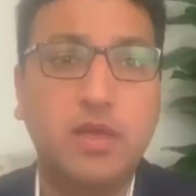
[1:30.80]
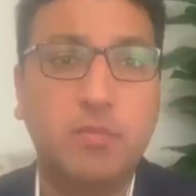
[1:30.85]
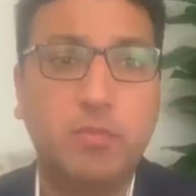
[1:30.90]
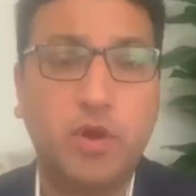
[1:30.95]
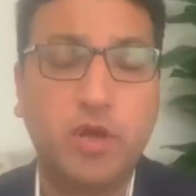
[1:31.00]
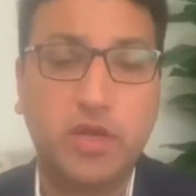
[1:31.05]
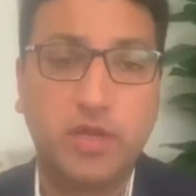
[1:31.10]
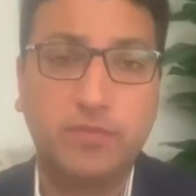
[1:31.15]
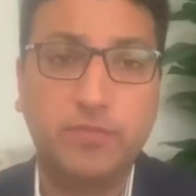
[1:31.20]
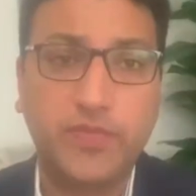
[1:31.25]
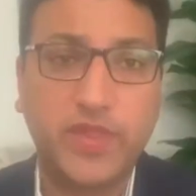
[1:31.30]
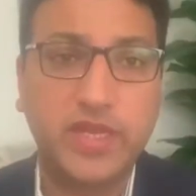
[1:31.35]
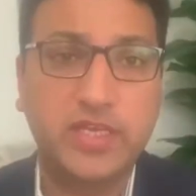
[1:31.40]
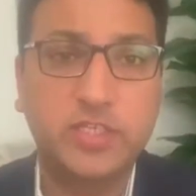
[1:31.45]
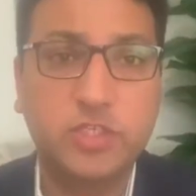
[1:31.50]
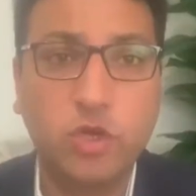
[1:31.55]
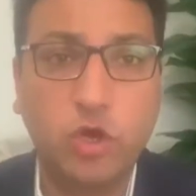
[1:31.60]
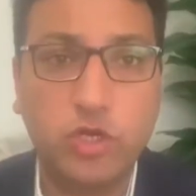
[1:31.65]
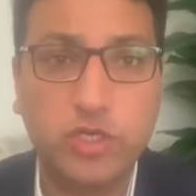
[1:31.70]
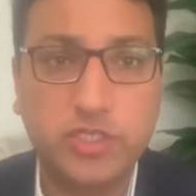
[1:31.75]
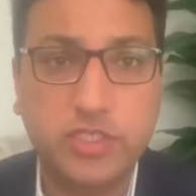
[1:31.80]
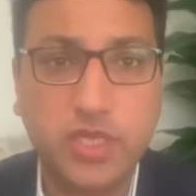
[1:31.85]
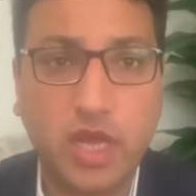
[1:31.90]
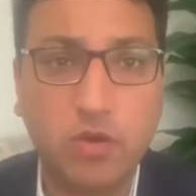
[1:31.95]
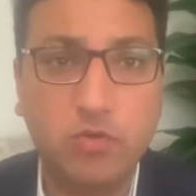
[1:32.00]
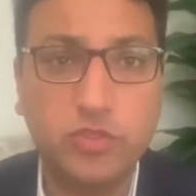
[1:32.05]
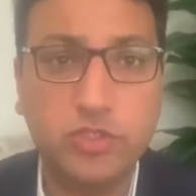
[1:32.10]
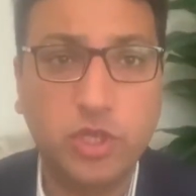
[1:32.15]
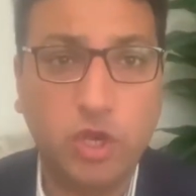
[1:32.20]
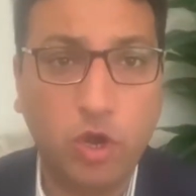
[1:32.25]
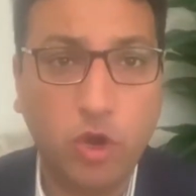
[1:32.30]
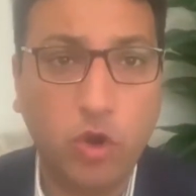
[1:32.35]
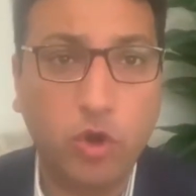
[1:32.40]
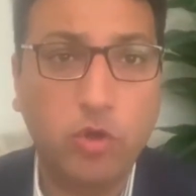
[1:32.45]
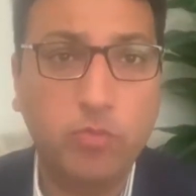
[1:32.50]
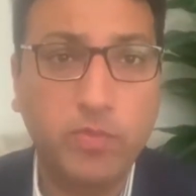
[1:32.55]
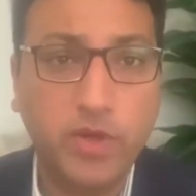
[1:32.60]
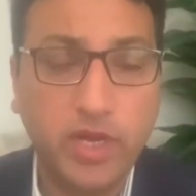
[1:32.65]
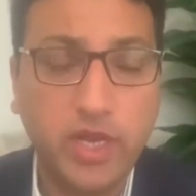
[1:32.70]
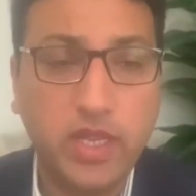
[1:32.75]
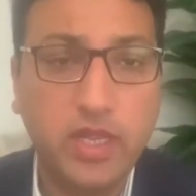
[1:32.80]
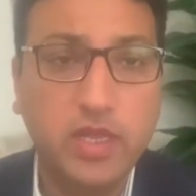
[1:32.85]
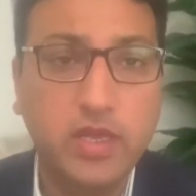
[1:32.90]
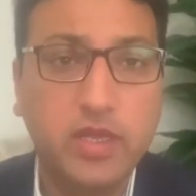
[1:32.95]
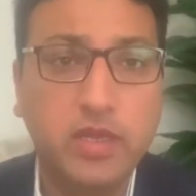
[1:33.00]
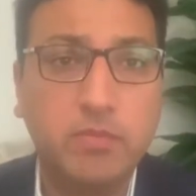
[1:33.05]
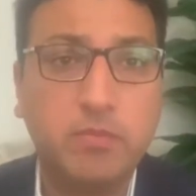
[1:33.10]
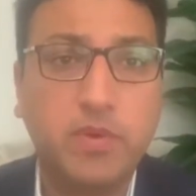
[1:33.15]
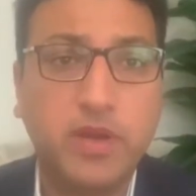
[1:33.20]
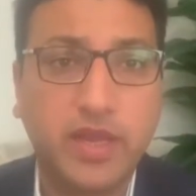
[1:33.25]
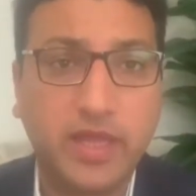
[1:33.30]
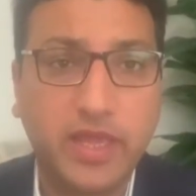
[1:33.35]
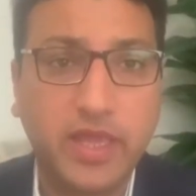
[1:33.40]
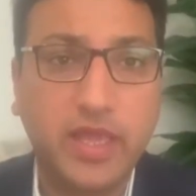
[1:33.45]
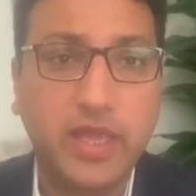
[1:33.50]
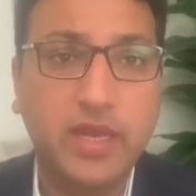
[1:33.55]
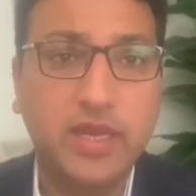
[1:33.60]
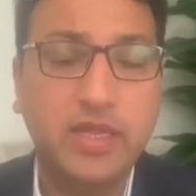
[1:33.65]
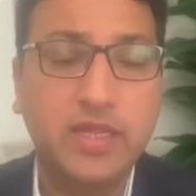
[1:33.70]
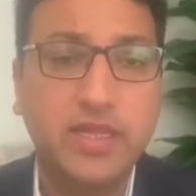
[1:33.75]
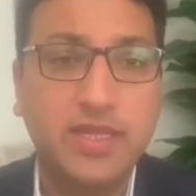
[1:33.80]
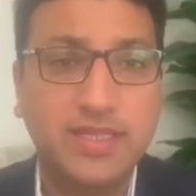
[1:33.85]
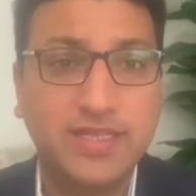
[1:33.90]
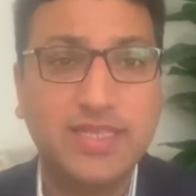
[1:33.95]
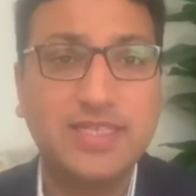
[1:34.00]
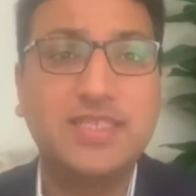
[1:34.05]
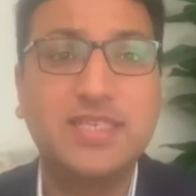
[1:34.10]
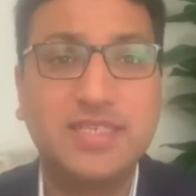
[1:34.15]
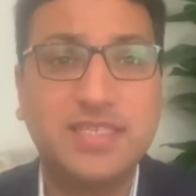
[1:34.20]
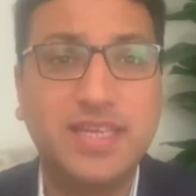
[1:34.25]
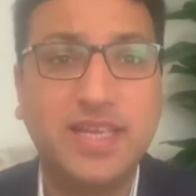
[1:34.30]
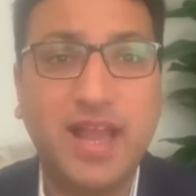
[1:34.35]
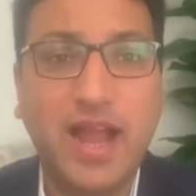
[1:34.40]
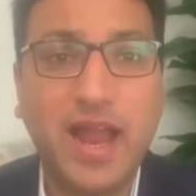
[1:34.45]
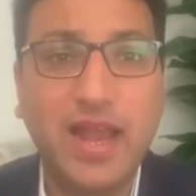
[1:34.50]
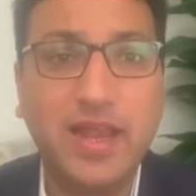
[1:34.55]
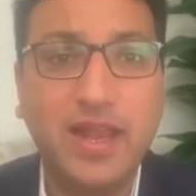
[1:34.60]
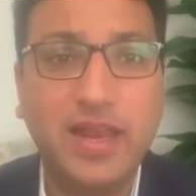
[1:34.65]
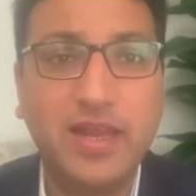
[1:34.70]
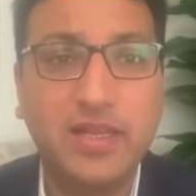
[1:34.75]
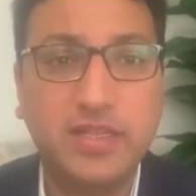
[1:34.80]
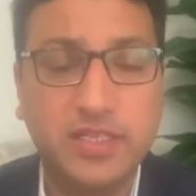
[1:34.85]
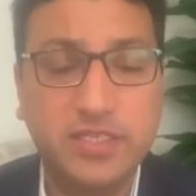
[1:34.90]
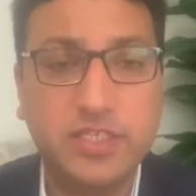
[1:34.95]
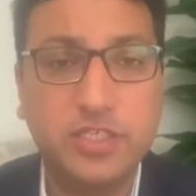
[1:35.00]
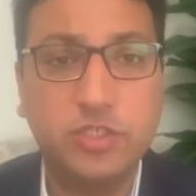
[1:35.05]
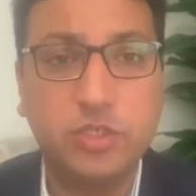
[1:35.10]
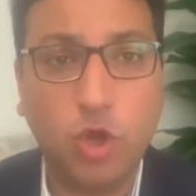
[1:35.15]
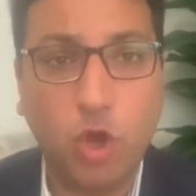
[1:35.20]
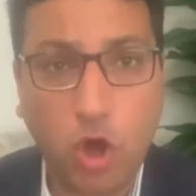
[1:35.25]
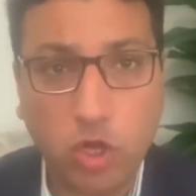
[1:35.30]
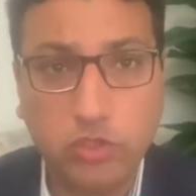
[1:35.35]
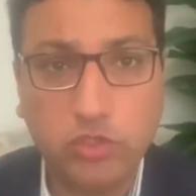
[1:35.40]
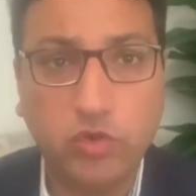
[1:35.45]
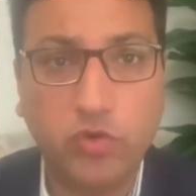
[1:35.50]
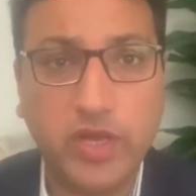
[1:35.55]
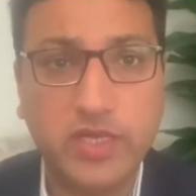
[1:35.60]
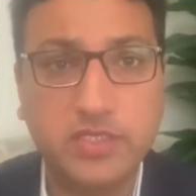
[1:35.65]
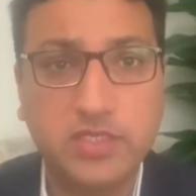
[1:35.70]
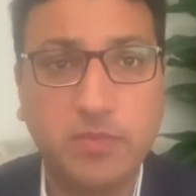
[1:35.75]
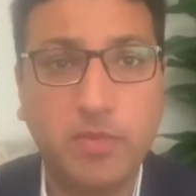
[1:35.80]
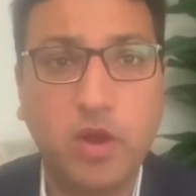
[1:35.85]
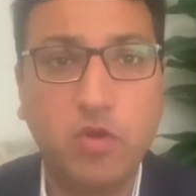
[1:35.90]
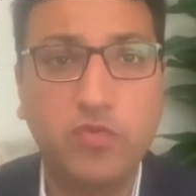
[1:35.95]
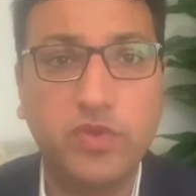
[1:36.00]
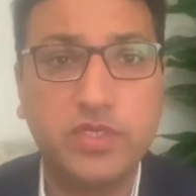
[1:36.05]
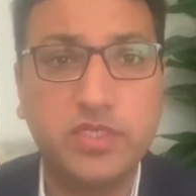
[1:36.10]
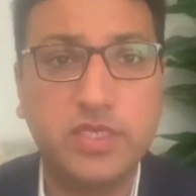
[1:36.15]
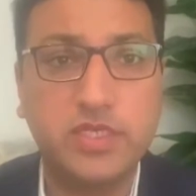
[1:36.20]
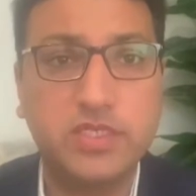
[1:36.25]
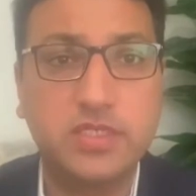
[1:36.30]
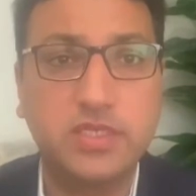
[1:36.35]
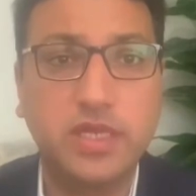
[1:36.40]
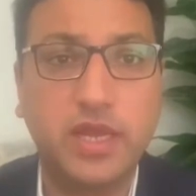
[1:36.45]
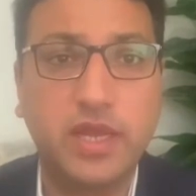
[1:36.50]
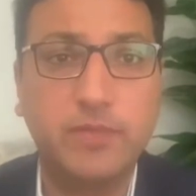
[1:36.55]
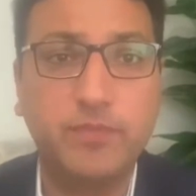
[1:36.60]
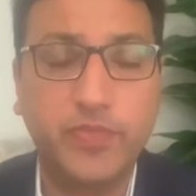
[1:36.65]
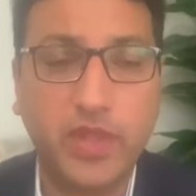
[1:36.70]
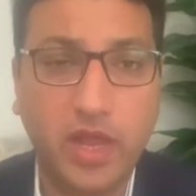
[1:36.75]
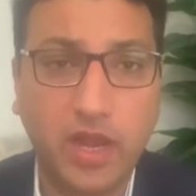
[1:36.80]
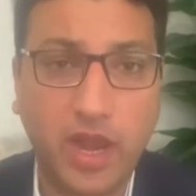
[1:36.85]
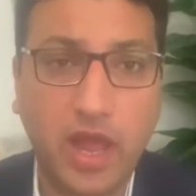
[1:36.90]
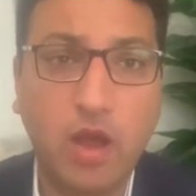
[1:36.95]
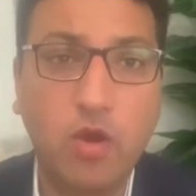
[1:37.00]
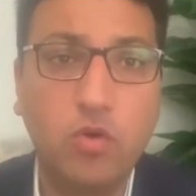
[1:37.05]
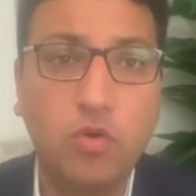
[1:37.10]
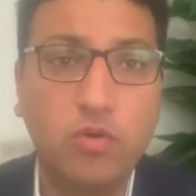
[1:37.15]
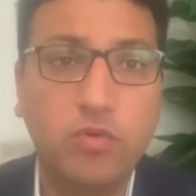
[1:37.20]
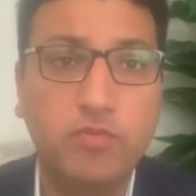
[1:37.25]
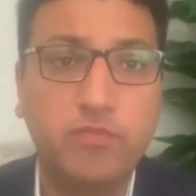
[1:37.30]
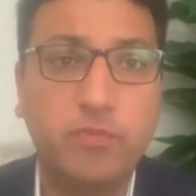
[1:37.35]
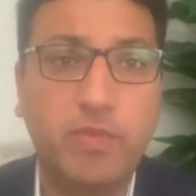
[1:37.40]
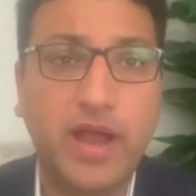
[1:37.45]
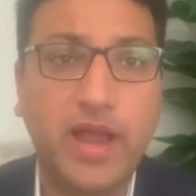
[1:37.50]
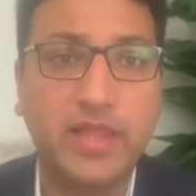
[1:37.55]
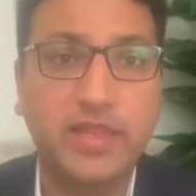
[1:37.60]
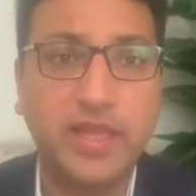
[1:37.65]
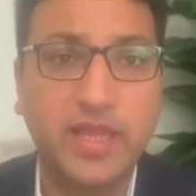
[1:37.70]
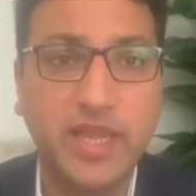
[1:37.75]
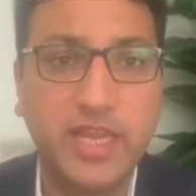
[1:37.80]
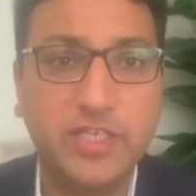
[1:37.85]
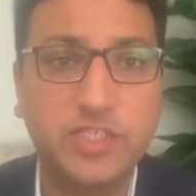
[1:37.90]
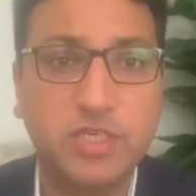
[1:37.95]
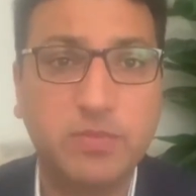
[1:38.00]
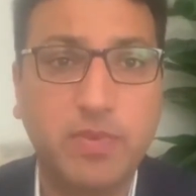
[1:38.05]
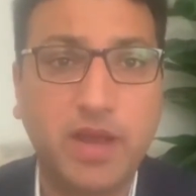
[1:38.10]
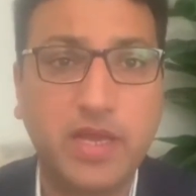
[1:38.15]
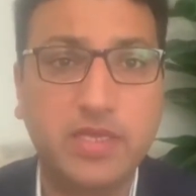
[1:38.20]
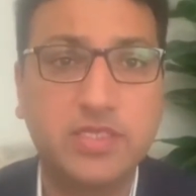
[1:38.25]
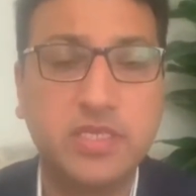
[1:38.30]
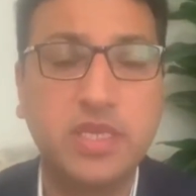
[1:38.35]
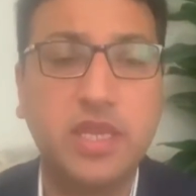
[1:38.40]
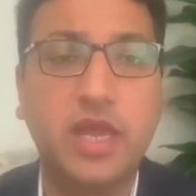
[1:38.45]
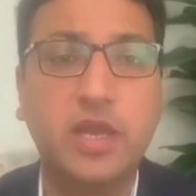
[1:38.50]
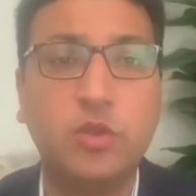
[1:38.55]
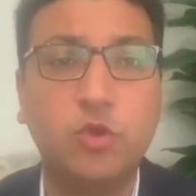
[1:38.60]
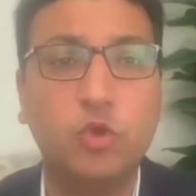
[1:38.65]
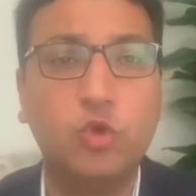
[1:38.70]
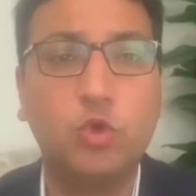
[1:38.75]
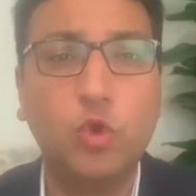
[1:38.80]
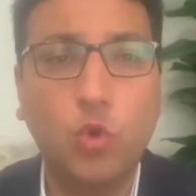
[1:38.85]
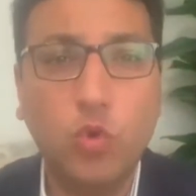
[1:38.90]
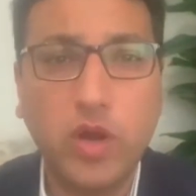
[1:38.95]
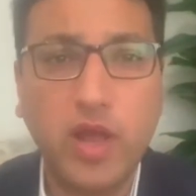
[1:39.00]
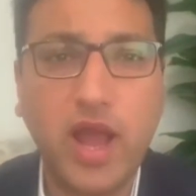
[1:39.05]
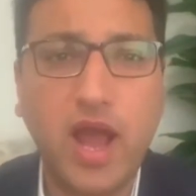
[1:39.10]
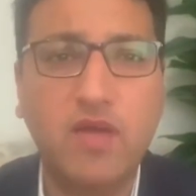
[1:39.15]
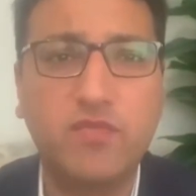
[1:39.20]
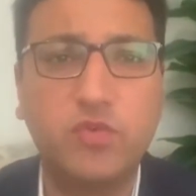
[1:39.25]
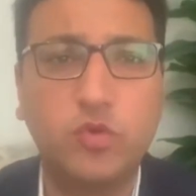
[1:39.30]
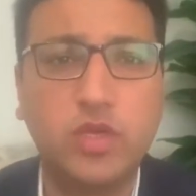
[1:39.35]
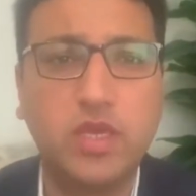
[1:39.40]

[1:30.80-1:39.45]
But it's not sounds a lot of money. But again, this is the guideline and this is the authorized amount, which is allowed by the HMRC, and you don't have to